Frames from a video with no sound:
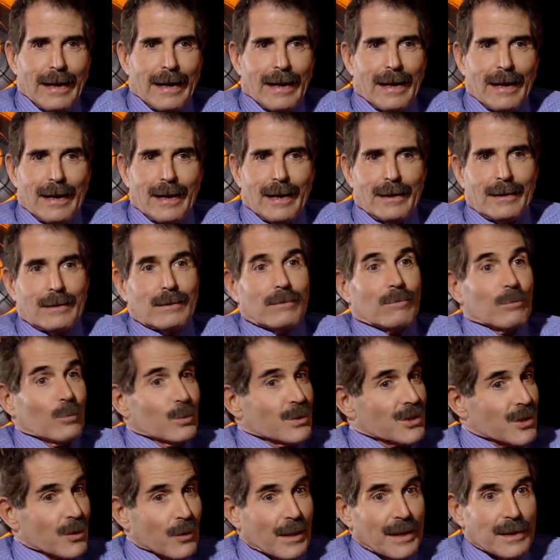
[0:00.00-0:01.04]
And it
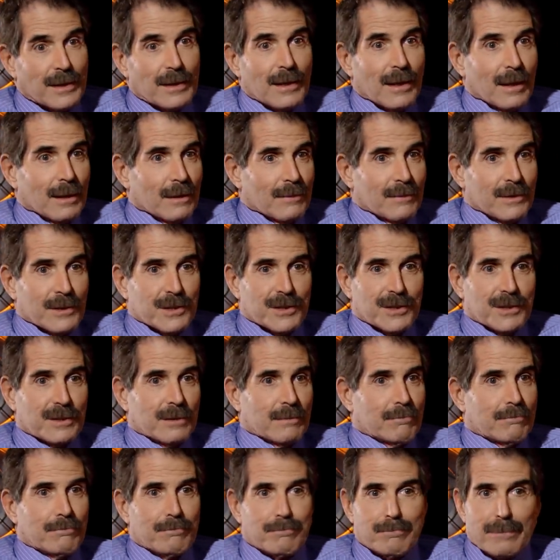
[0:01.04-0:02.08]
was great
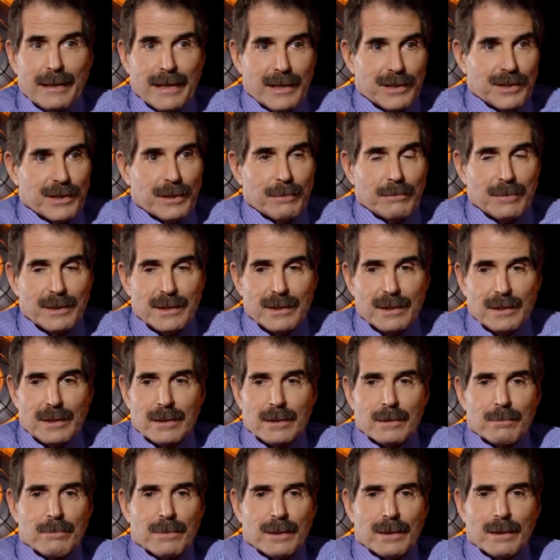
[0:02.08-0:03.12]
television, bashing
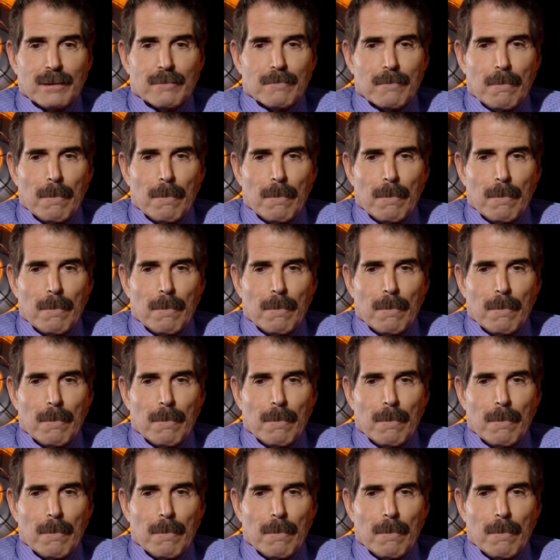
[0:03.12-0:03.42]
business. But